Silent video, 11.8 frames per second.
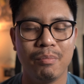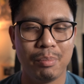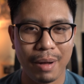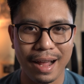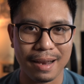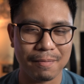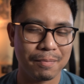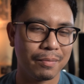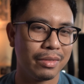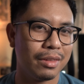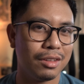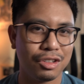But
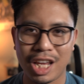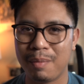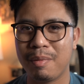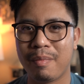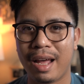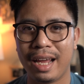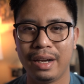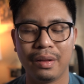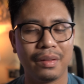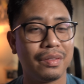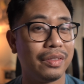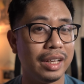just keep in mind,
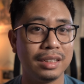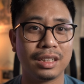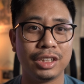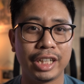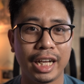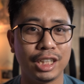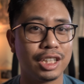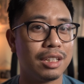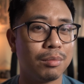things can change.